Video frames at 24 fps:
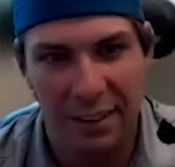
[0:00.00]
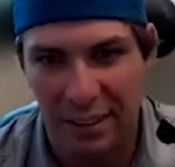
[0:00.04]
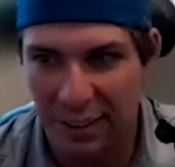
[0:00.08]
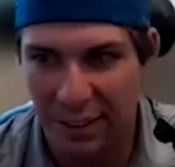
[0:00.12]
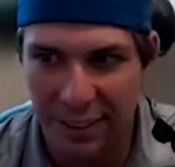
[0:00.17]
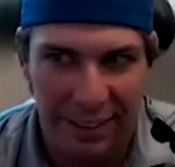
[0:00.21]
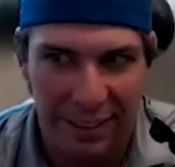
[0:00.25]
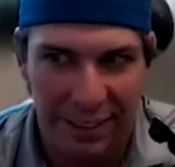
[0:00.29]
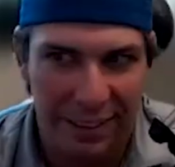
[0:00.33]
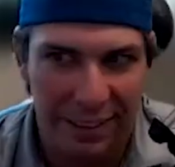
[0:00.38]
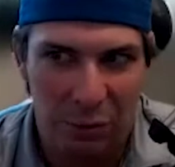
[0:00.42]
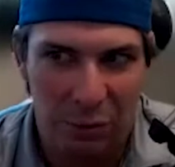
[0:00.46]

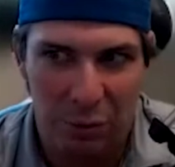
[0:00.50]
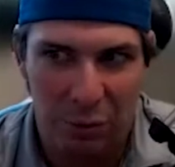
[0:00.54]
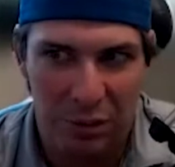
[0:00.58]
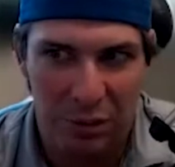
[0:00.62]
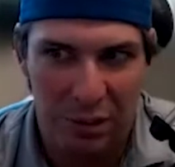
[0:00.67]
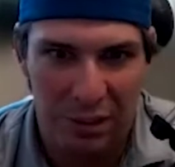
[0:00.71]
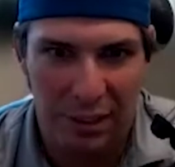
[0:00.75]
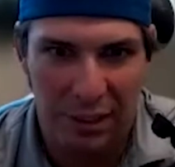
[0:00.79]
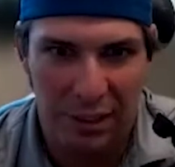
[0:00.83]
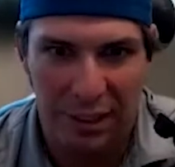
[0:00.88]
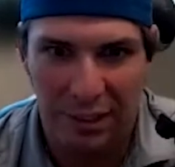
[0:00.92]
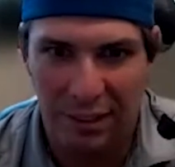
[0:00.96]
right? It
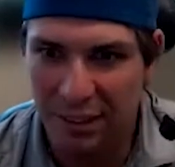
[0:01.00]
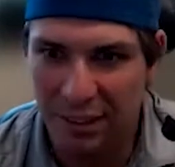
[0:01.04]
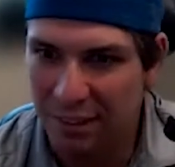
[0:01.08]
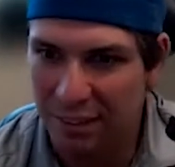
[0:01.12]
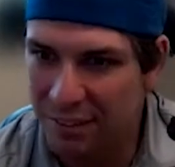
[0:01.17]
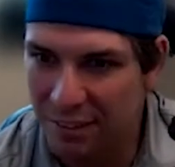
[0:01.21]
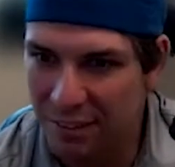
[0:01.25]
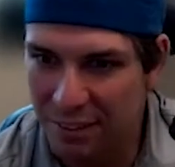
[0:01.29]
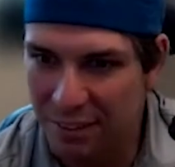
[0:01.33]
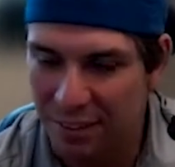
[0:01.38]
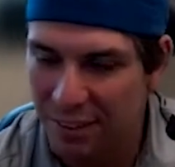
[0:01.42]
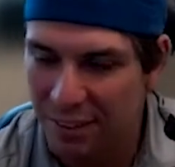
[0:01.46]
wasn't like
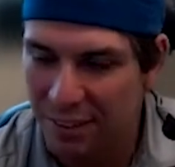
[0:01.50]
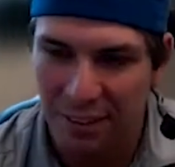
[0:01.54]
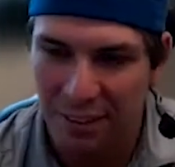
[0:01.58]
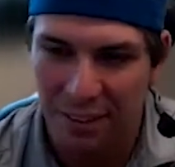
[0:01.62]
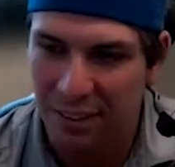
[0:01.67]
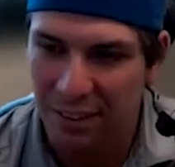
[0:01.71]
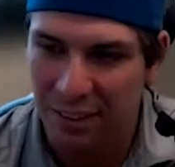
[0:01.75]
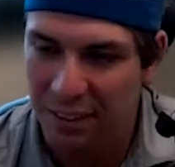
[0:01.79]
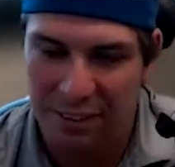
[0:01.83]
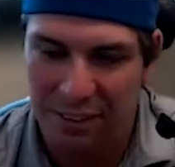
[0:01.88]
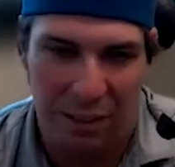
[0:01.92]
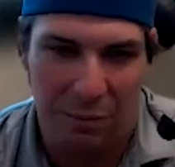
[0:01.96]
this.
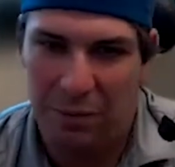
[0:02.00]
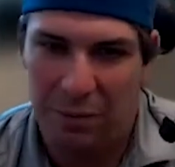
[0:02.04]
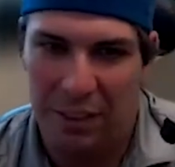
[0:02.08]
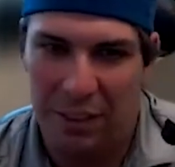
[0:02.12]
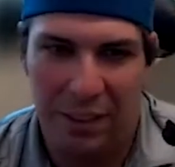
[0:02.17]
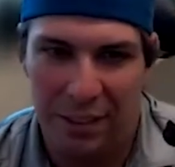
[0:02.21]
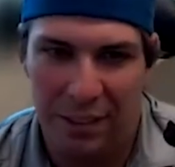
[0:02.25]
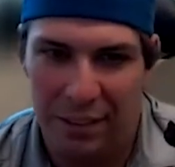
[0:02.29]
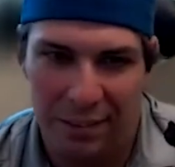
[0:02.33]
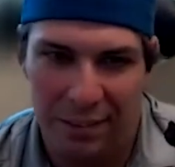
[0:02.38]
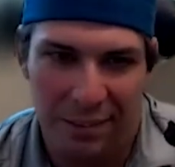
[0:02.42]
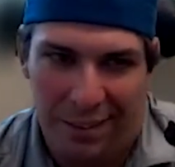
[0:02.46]
Same thing
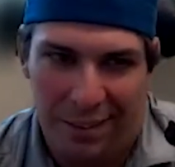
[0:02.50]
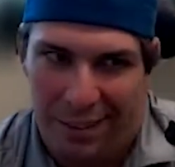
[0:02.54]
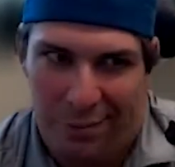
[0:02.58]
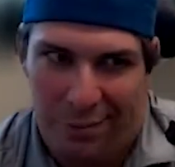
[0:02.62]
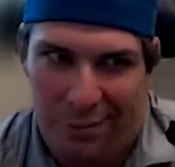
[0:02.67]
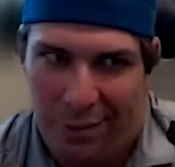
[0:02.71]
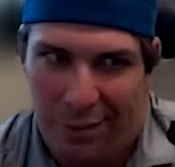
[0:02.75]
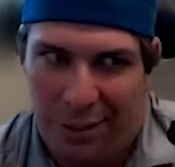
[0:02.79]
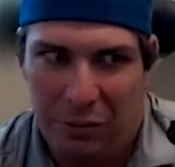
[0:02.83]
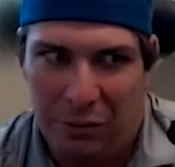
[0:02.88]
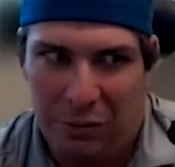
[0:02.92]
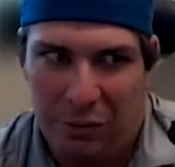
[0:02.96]
in like
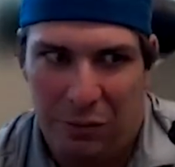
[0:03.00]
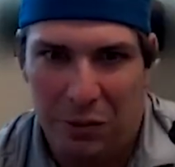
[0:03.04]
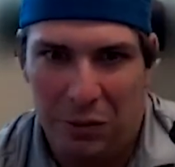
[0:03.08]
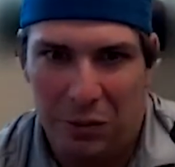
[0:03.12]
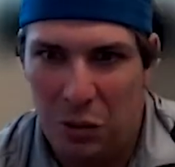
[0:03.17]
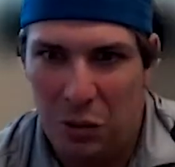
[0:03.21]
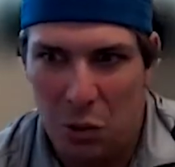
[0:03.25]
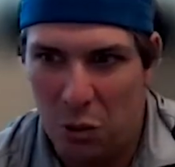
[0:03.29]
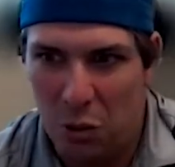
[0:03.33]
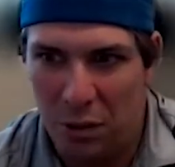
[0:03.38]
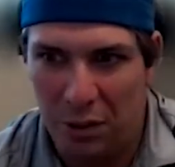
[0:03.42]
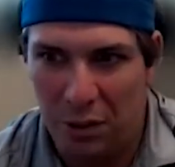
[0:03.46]
when I lived in New
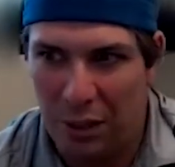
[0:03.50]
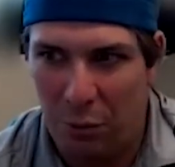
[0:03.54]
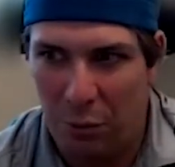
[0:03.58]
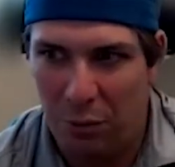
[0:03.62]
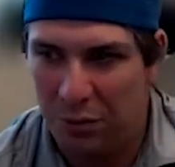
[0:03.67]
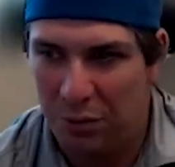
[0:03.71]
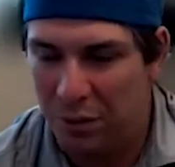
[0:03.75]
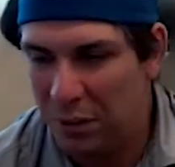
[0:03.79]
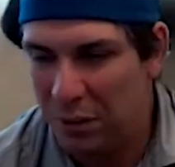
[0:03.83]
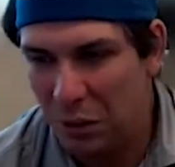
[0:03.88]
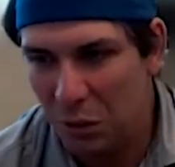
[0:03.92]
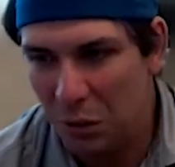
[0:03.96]
York, I
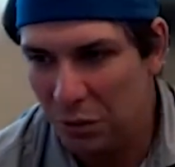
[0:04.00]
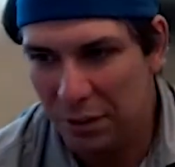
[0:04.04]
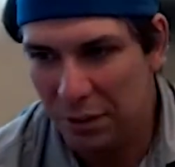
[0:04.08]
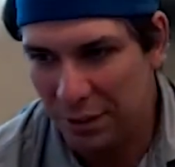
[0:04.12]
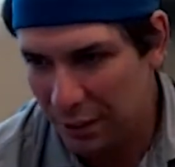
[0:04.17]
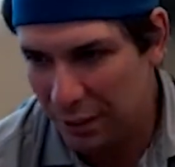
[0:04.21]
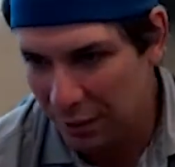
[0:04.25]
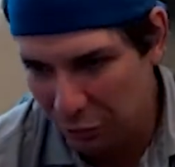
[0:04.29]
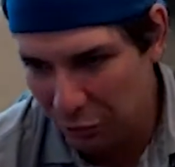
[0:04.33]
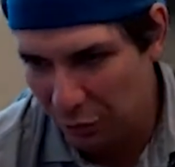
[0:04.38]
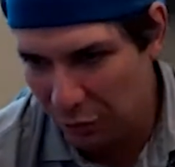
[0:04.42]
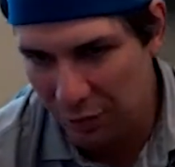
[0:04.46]
wasn't using
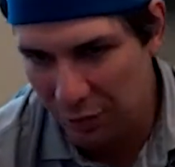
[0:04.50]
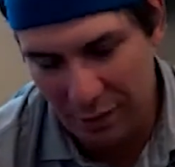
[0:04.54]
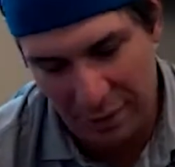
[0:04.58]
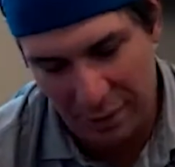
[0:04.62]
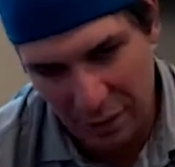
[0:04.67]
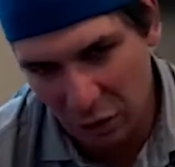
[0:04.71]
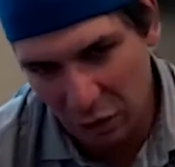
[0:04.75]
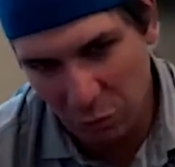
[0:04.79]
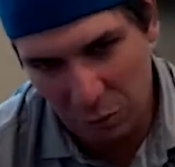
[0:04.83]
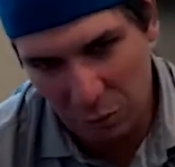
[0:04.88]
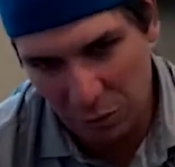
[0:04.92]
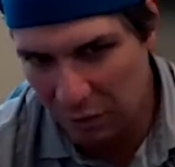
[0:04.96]
it for anything
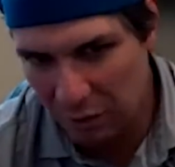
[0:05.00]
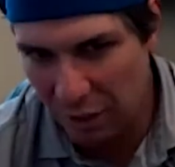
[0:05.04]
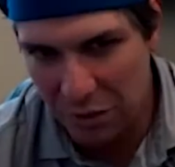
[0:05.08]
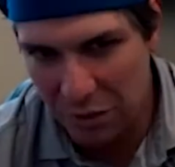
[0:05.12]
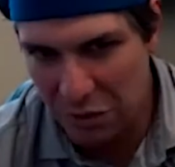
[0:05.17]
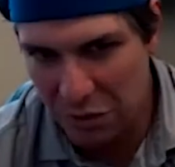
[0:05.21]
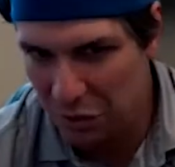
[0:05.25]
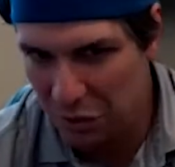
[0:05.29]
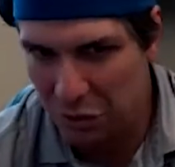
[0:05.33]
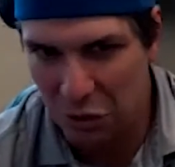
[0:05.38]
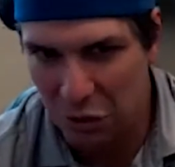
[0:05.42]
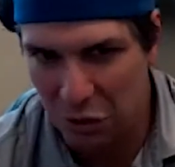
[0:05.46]
else besides
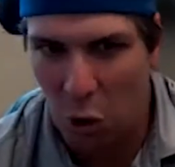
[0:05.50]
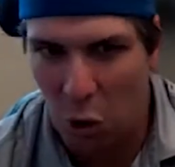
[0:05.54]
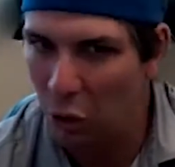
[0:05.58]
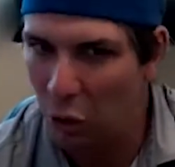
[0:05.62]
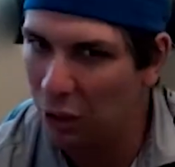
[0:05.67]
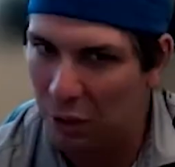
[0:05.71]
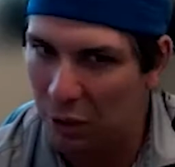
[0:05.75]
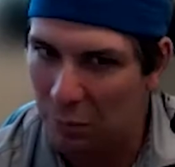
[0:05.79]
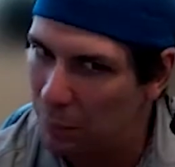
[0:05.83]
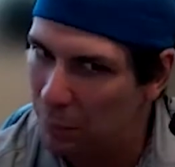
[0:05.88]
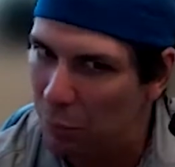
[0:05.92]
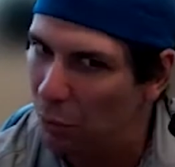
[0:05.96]
just
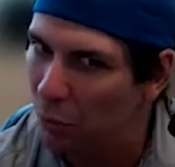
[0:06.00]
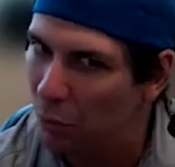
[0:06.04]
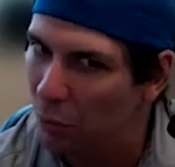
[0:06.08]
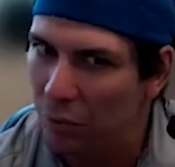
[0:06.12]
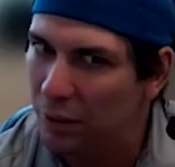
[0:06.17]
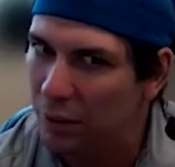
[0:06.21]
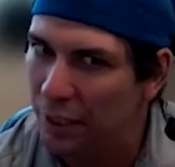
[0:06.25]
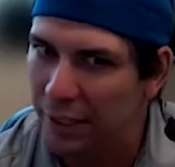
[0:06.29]
calling people.